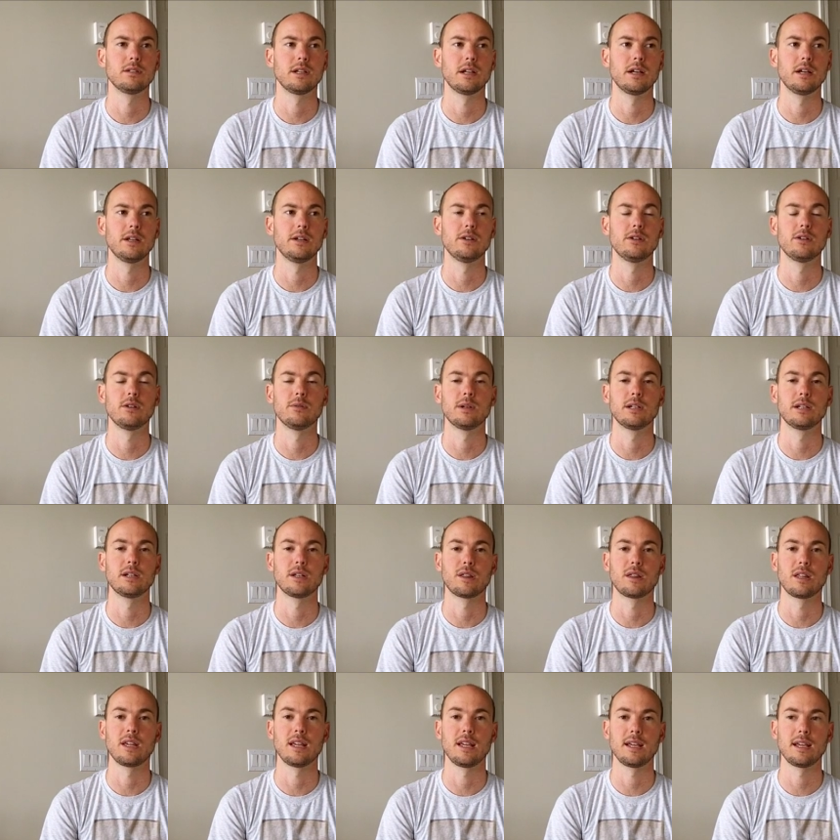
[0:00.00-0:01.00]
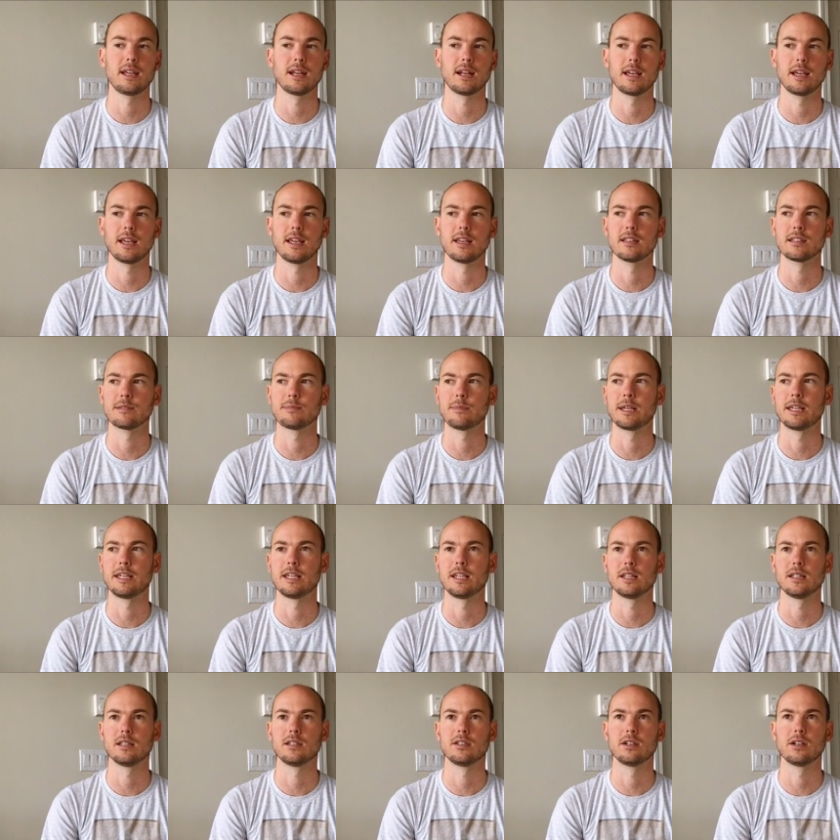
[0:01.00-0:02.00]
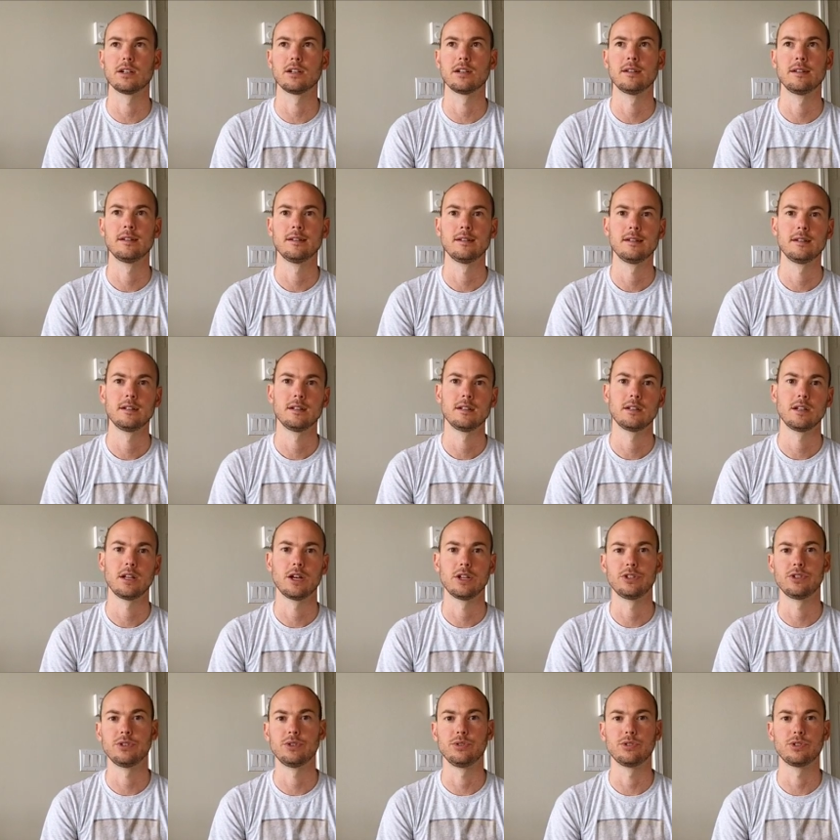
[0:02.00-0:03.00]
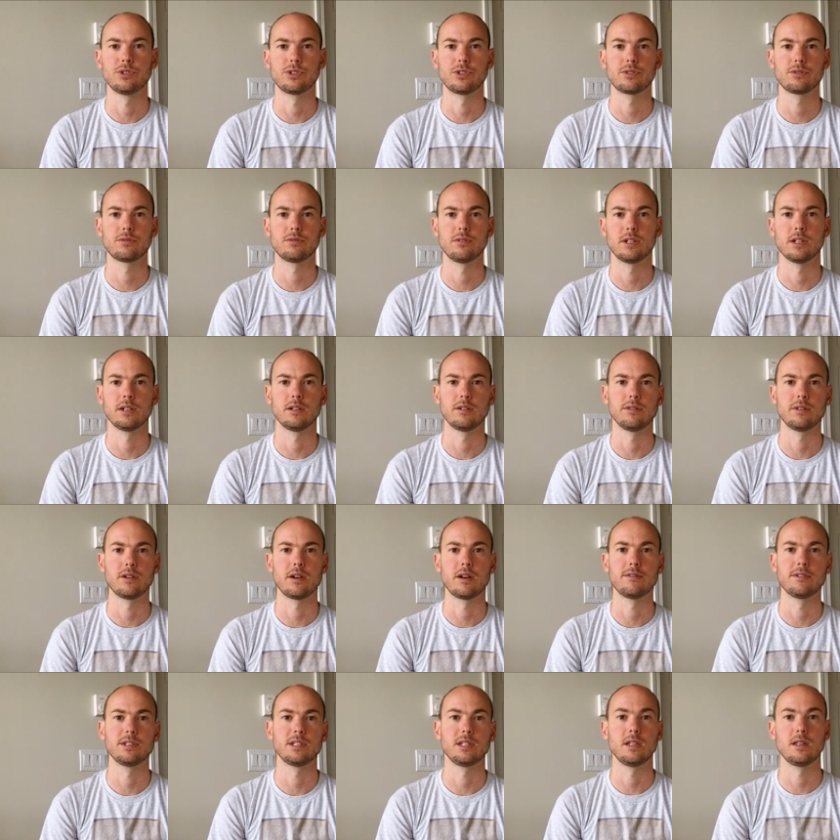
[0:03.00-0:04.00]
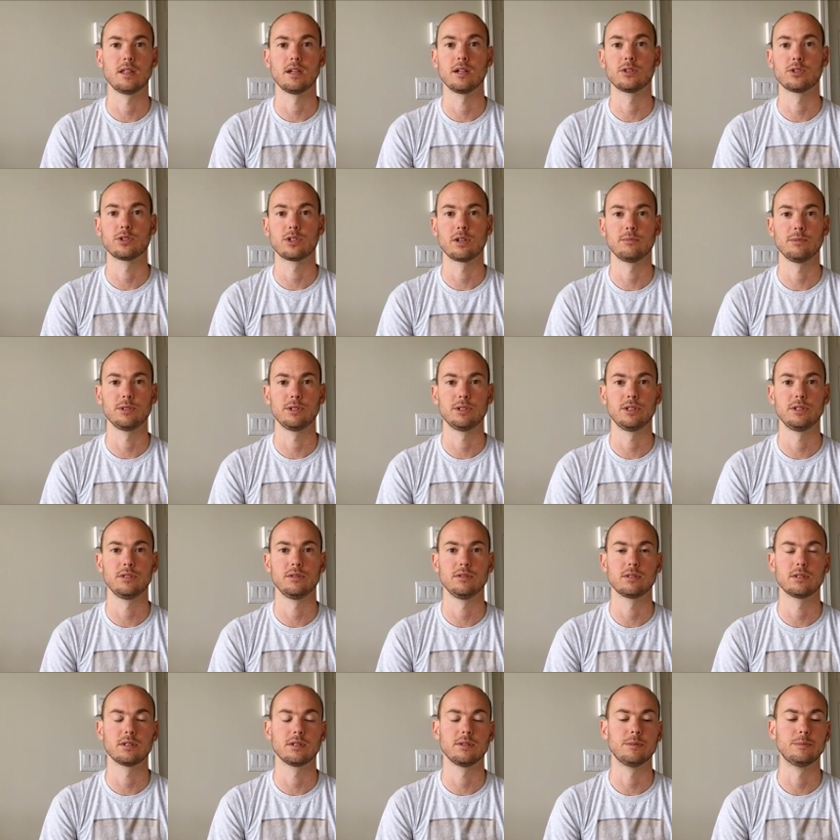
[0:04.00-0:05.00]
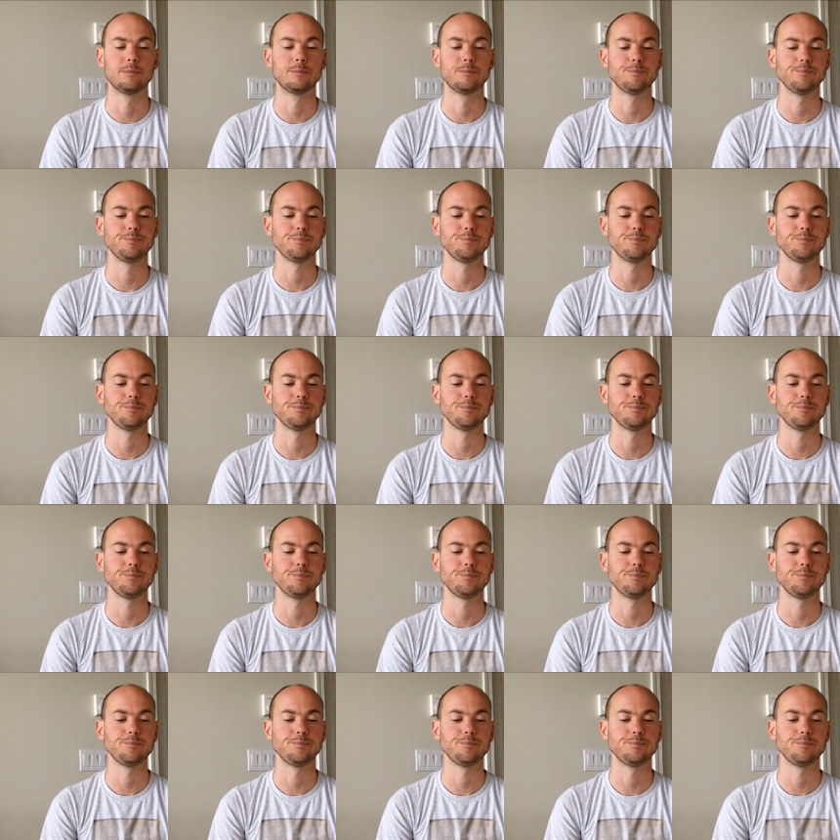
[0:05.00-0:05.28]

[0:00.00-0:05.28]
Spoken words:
I don't know what to think, and I guess my kids are not too, obviously they're troubled too. So